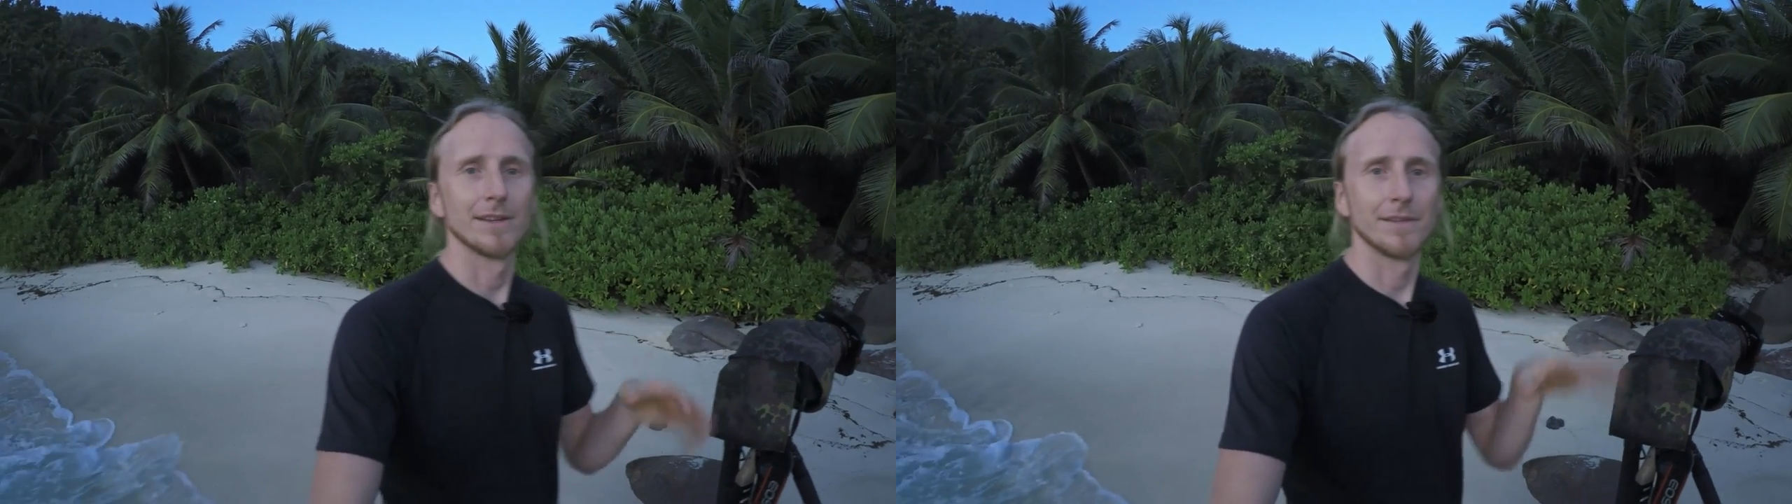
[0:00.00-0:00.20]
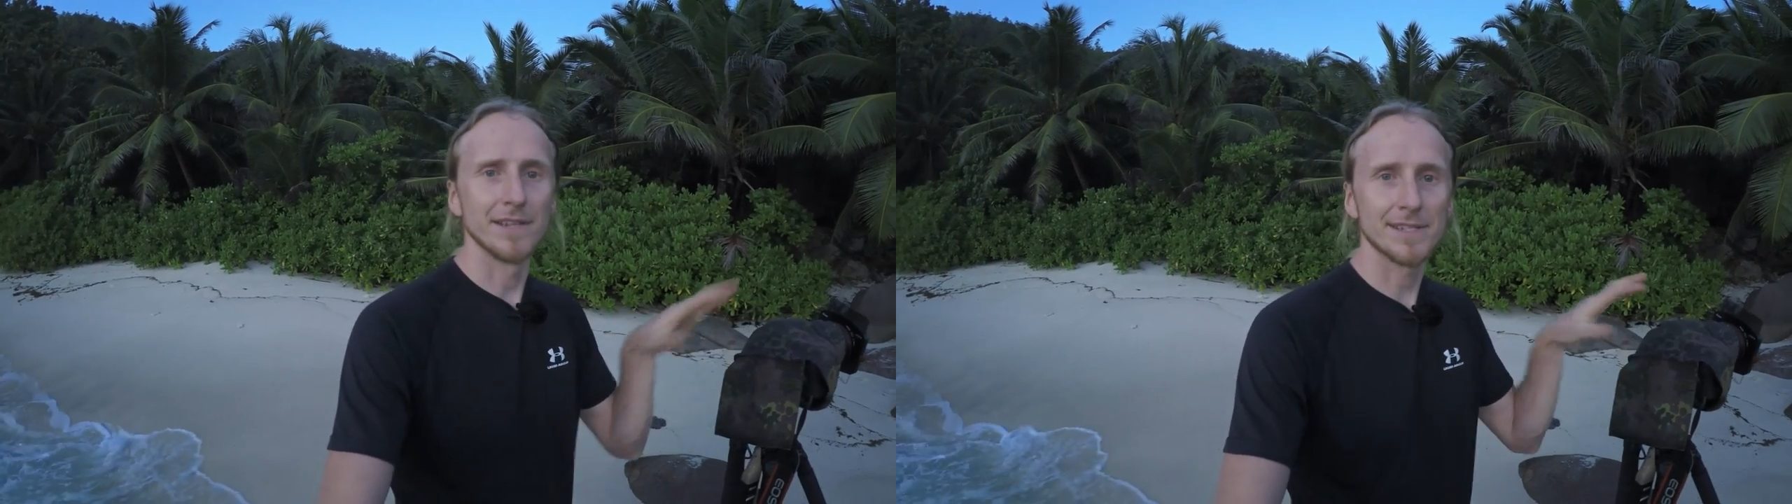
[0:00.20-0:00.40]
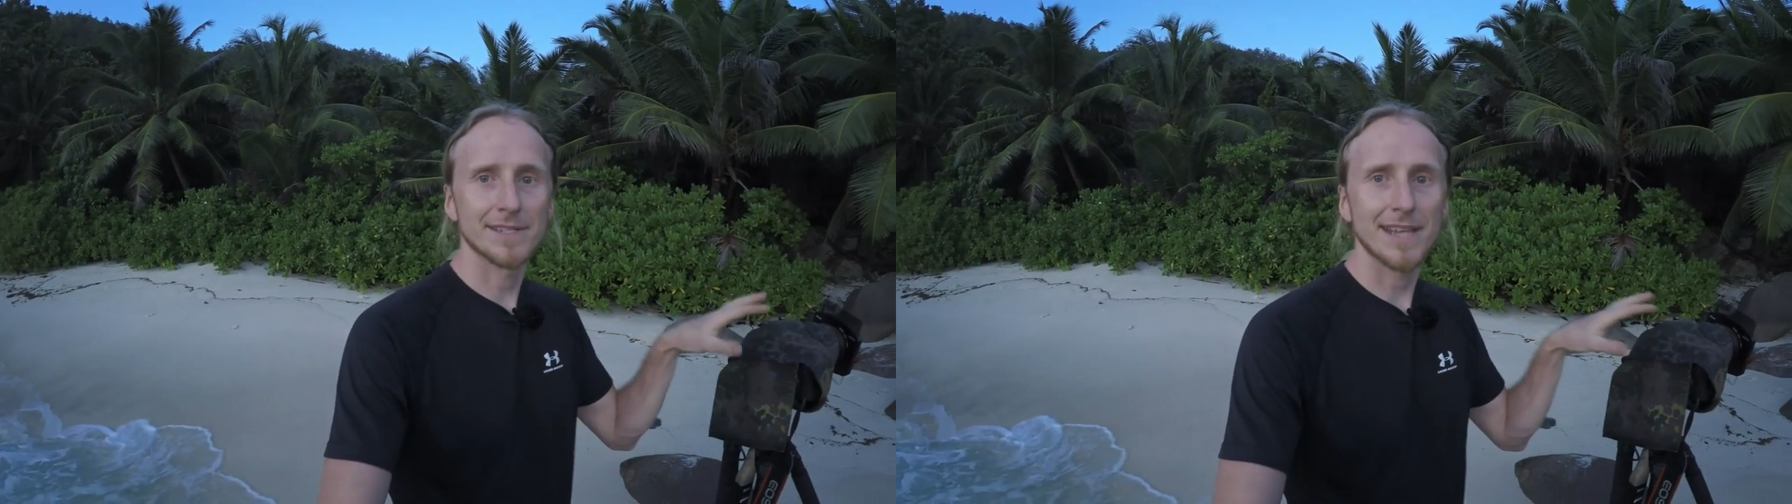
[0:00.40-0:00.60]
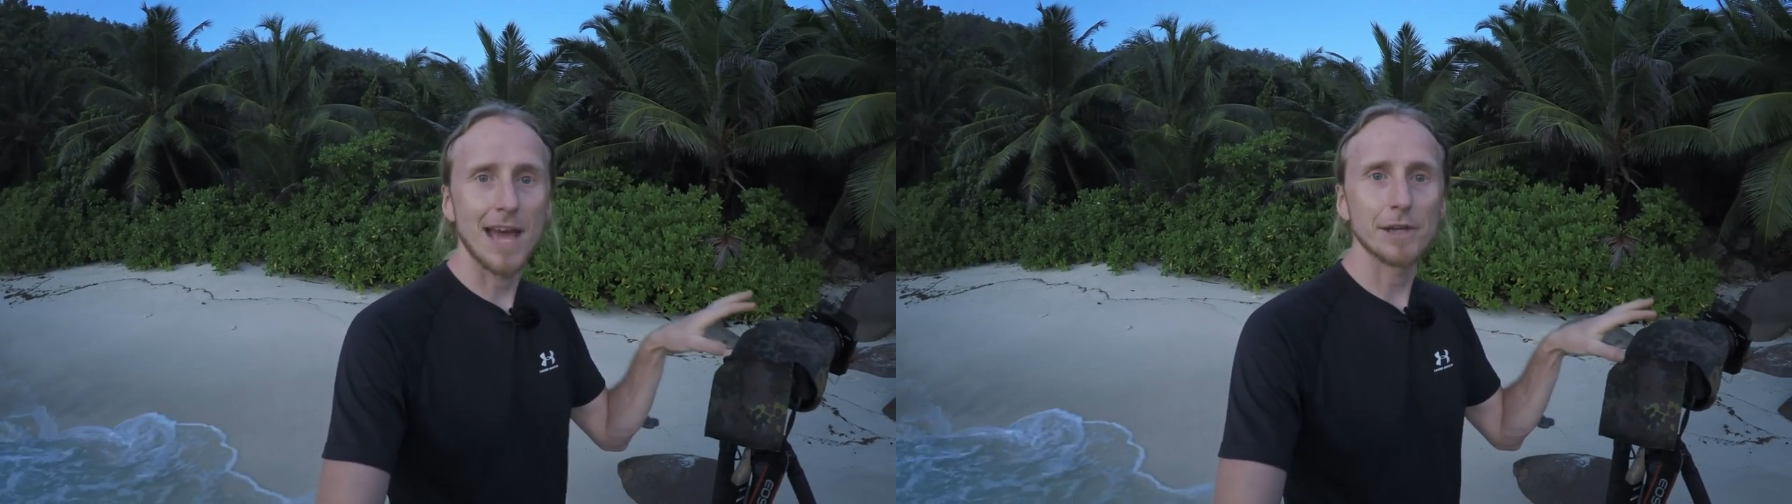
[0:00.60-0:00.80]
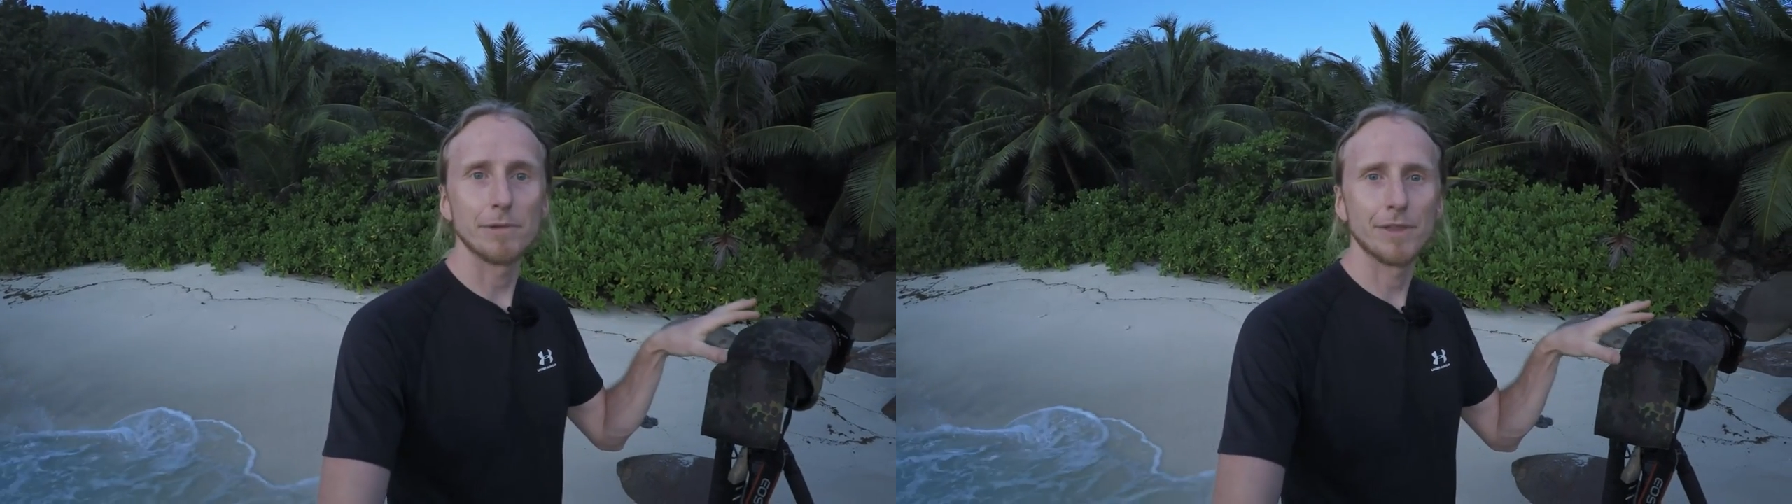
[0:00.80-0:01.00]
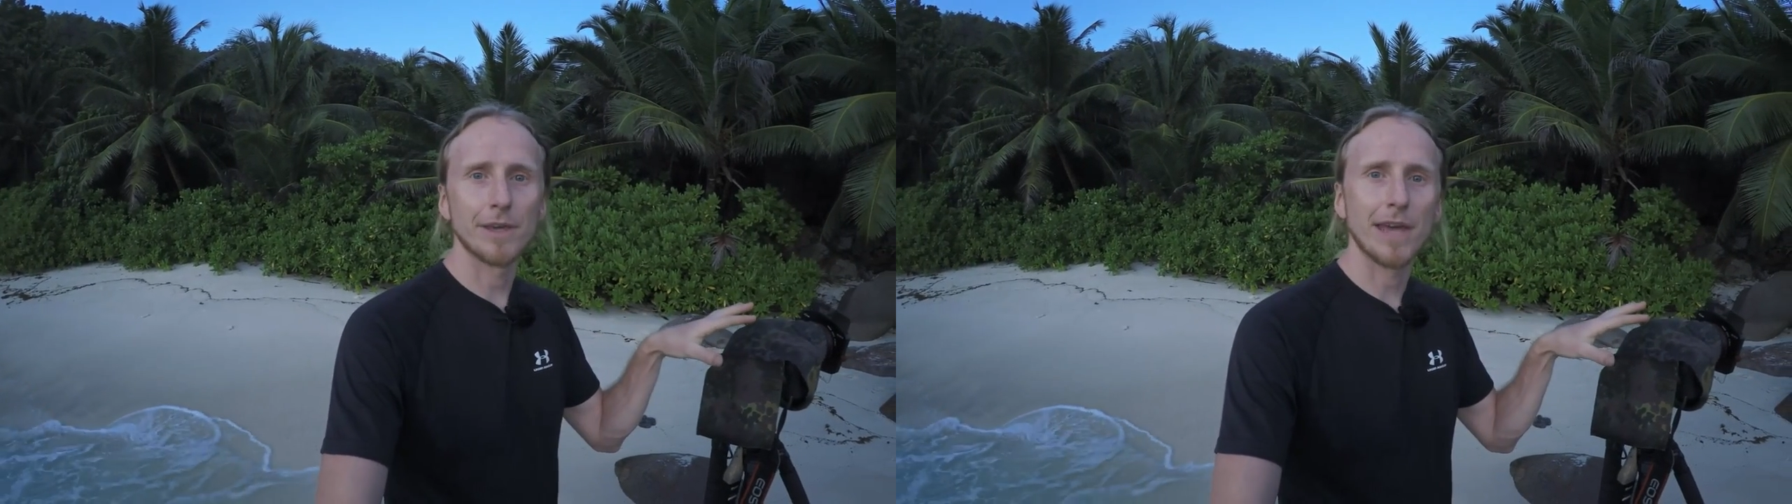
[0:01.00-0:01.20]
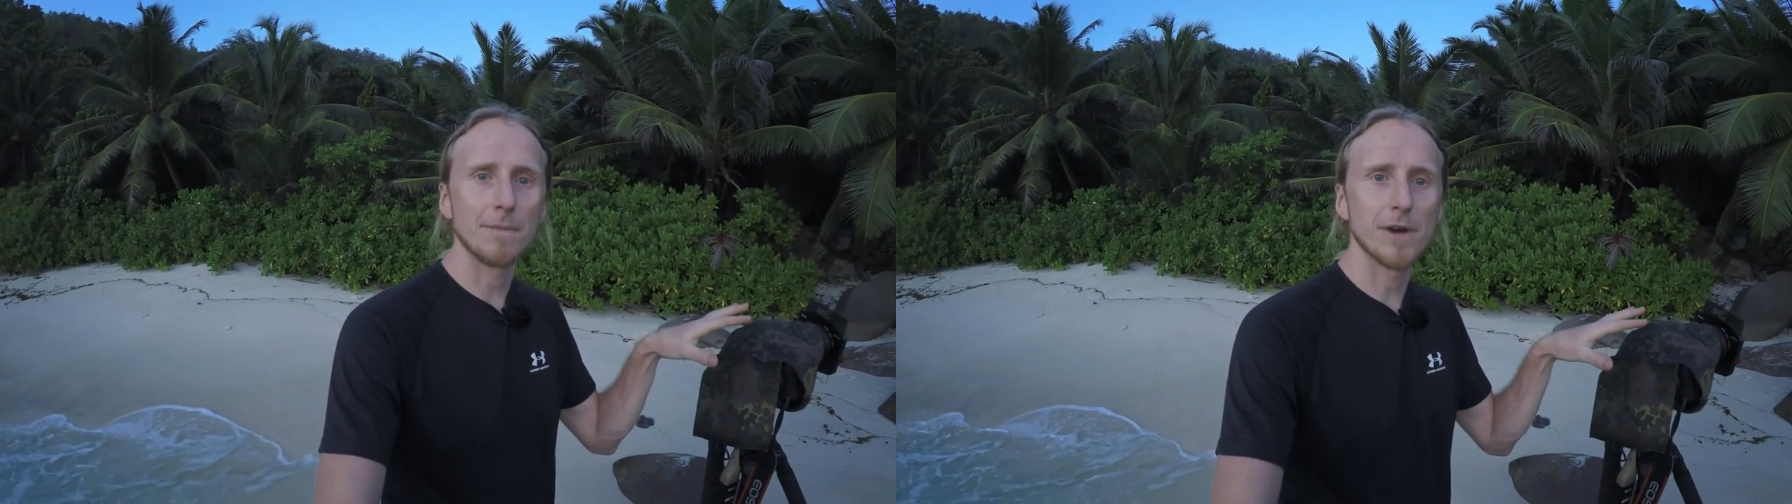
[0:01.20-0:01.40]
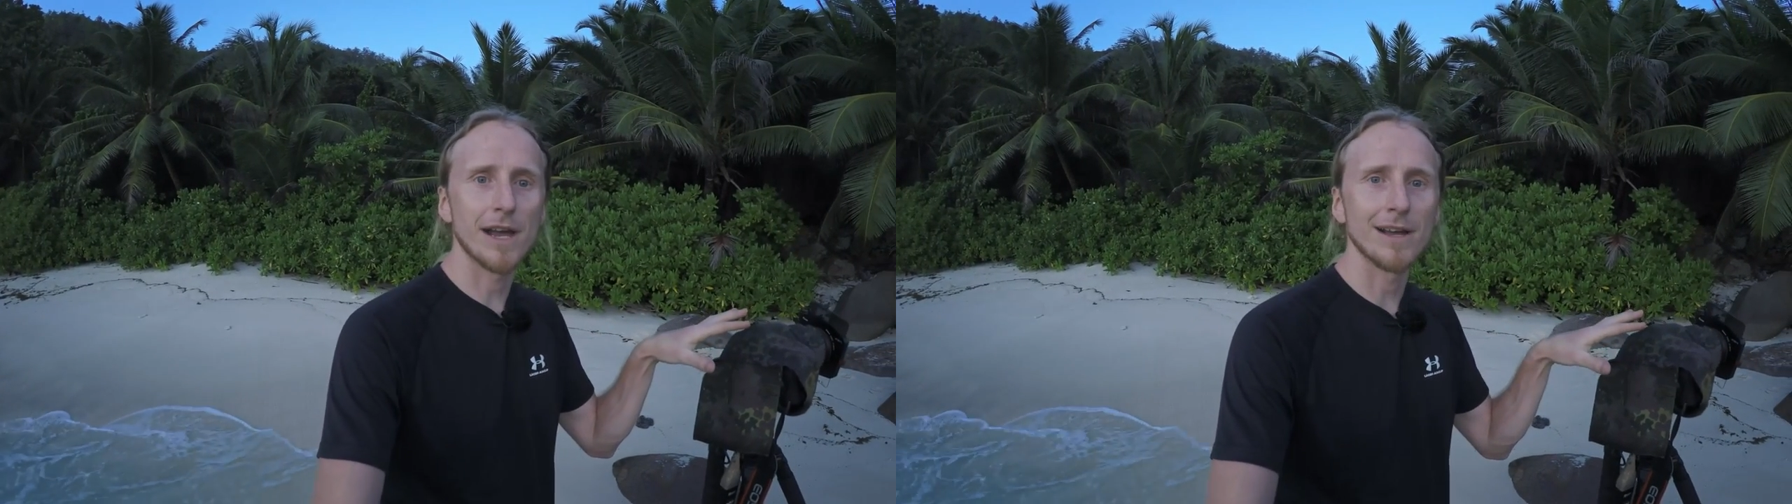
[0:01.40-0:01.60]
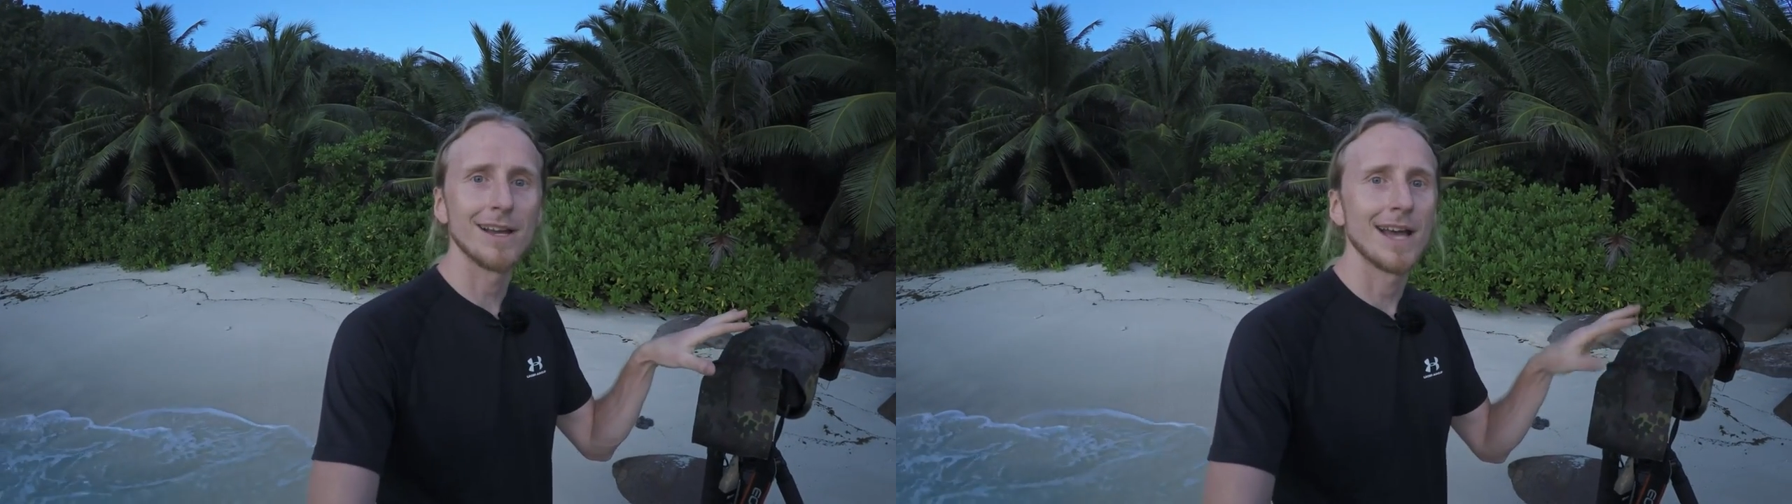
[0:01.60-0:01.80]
this scouting with the camera